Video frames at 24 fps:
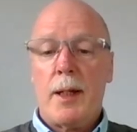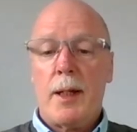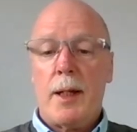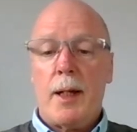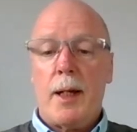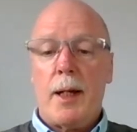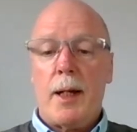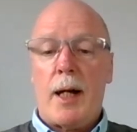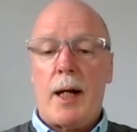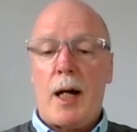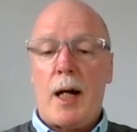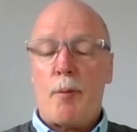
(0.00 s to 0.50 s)

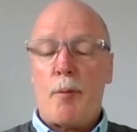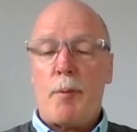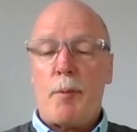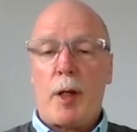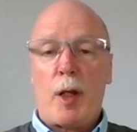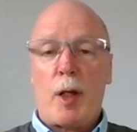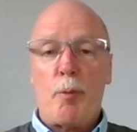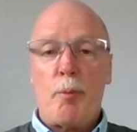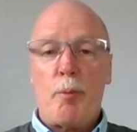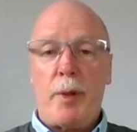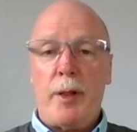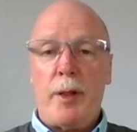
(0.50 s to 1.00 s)

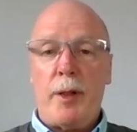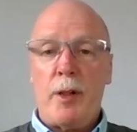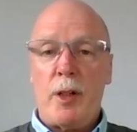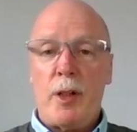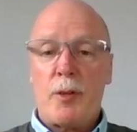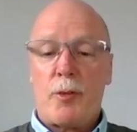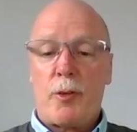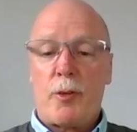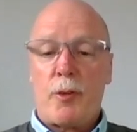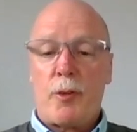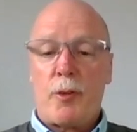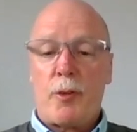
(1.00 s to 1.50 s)
It can be
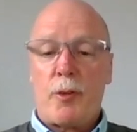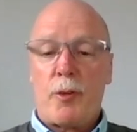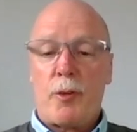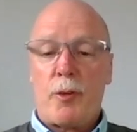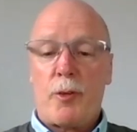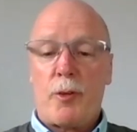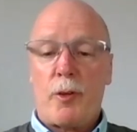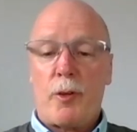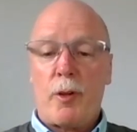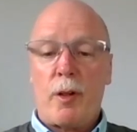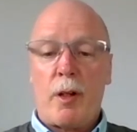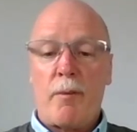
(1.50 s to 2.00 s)
used for a lot of
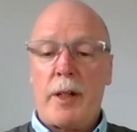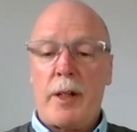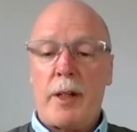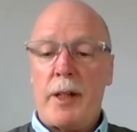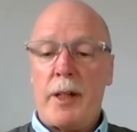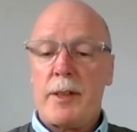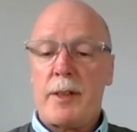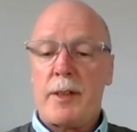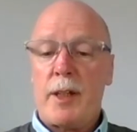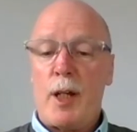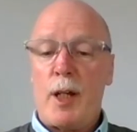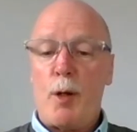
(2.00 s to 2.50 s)
the
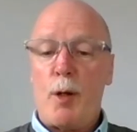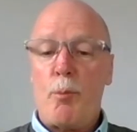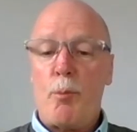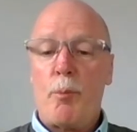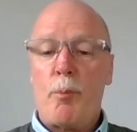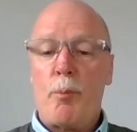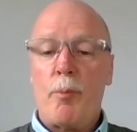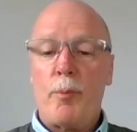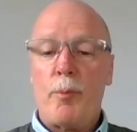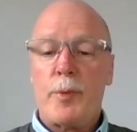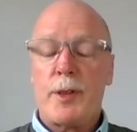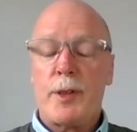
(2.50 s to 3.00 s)
Chinese
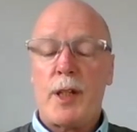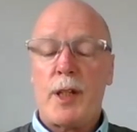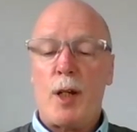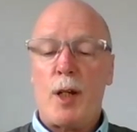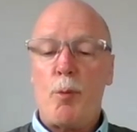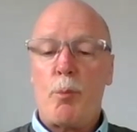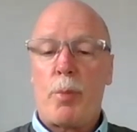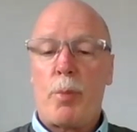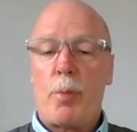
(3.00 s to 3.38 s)
steam